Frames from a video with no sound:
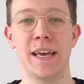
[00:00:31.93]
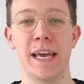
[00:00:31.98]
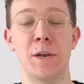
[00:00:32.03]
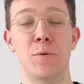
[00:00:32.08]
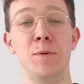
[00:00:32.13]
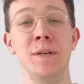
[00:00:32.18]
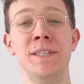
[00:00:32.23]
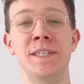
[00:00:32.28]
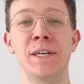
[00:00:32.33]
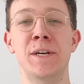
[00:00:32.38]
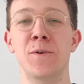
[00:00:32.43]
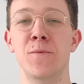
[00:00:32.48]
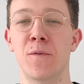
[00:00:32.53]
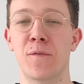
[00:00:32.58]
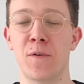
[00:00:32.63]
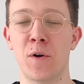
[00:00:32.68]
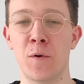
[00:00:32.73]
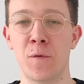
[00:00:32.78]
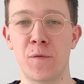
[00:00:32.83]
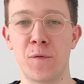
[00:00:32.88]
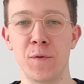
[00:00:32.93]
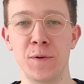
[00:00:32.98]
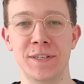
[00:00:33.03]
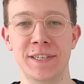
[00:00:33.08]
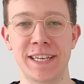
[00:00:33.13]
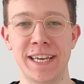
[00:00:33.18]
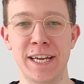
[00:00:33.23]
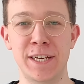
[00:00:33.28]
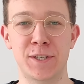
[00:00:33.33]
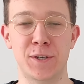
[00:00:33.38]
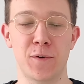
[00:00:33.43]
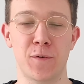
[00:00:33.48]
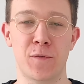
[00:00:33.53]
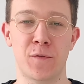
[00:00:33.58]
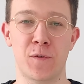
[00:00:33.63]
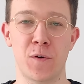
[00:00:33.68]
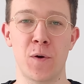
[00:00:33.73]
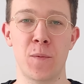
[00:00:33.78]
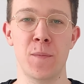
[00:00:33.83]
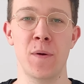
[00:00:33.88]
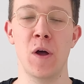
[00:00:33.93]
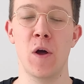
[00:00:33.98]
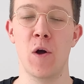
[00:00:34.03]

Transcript: And we started with our first sketch from